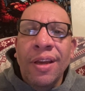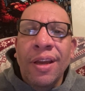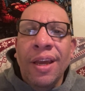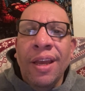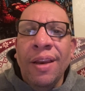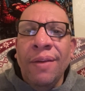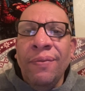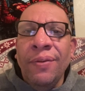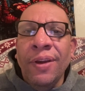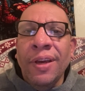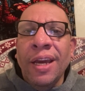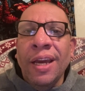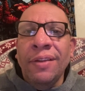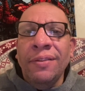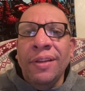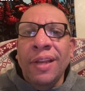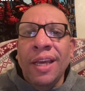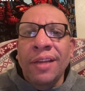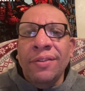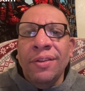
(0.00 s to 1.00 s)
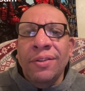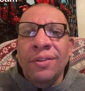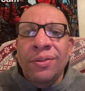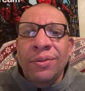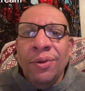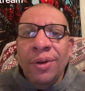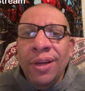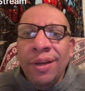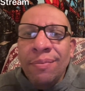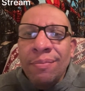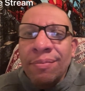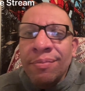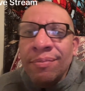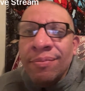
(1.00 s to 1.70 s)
And if you guys like to stream,